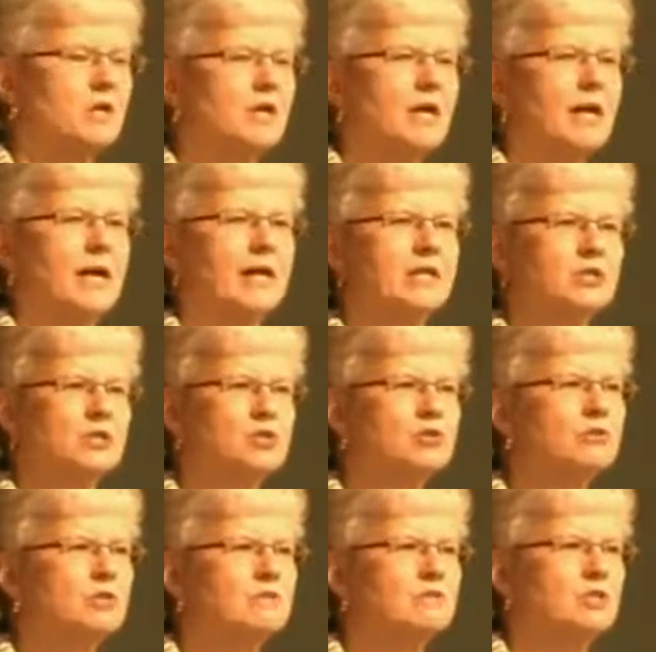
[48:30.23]
And in June
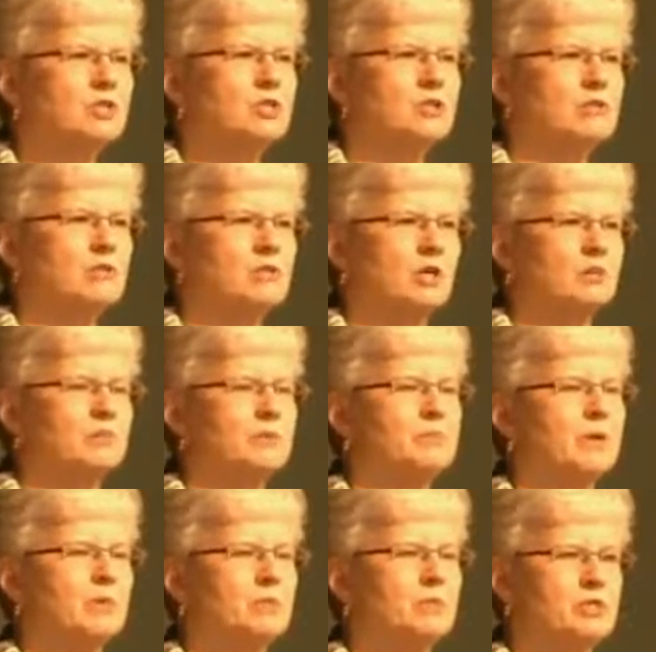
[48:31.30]
of this year, they'll be
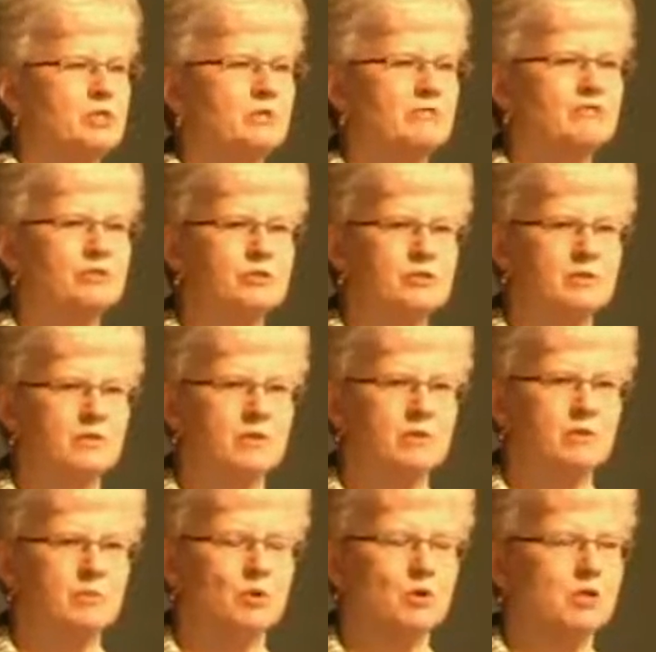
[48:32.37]
publishing the first of their
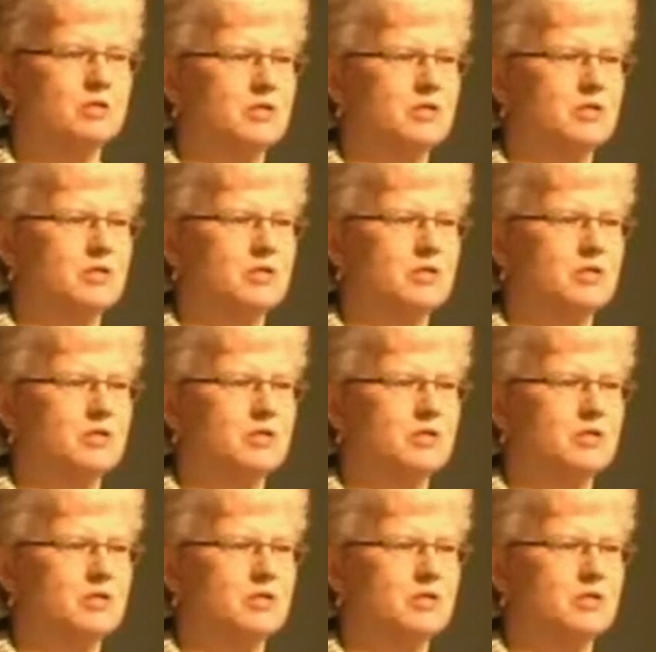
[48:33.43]
reports